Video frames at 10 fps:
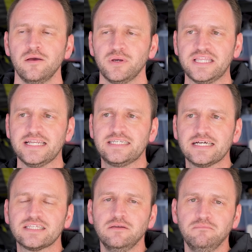But that
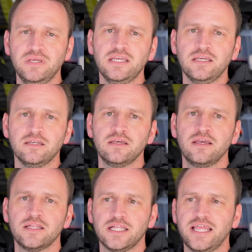doesn't mean
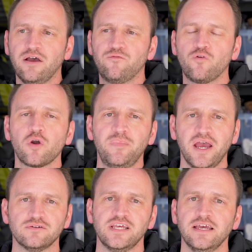that that 4
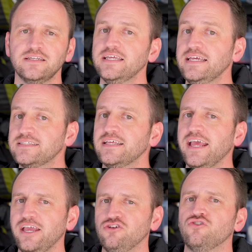pound tent isn't
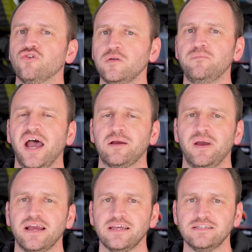a good
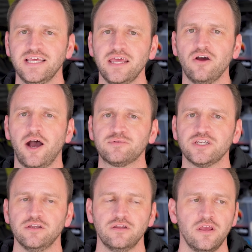backpacking tent
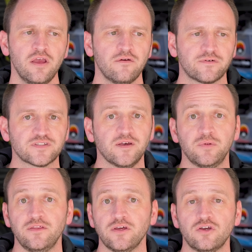option for
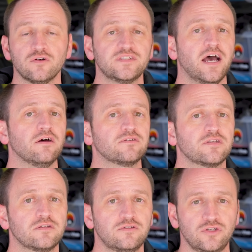somebody that goes out
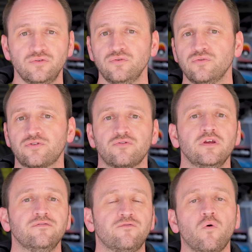2,
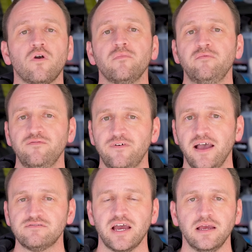3, 4, maybe
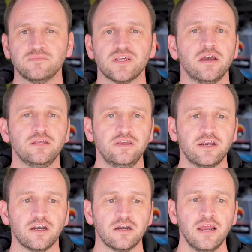5 times a
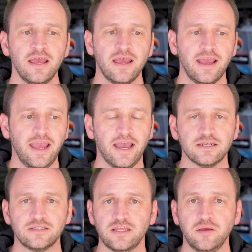year,
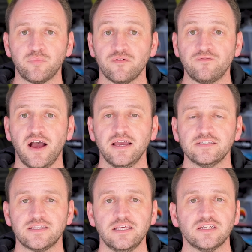and it
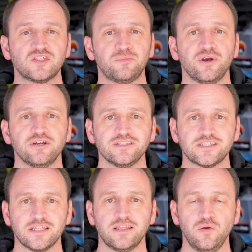provides the experience
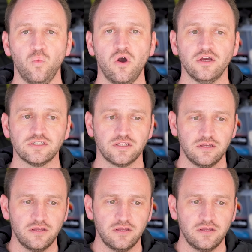that they want